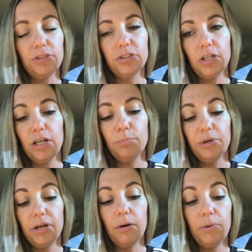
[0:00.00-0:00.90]
John
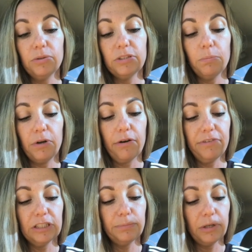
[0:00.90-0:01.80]
put a post up on our
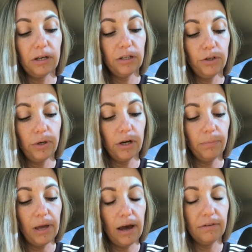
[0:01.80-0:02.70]
Facebook, on our
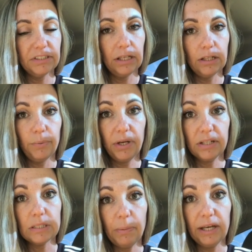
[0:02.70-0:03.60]
behalf, saying that we
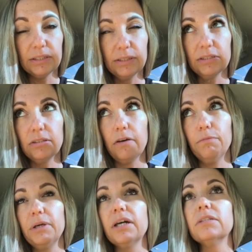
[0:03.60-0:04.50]
need space and stuff,
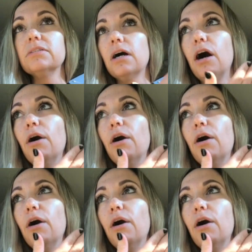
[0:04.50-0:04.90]
because